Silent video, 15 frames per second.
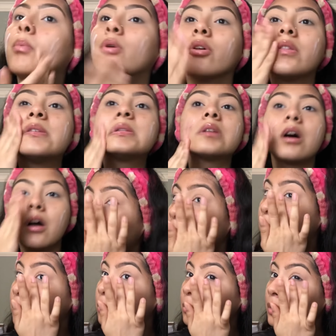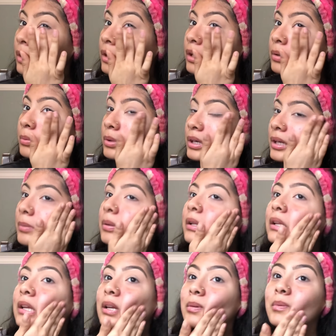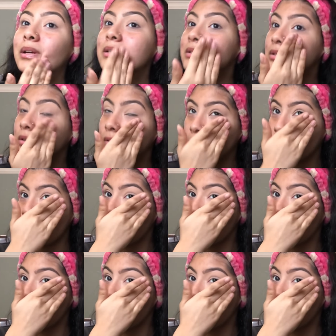pull this off. I really, really believe in myself.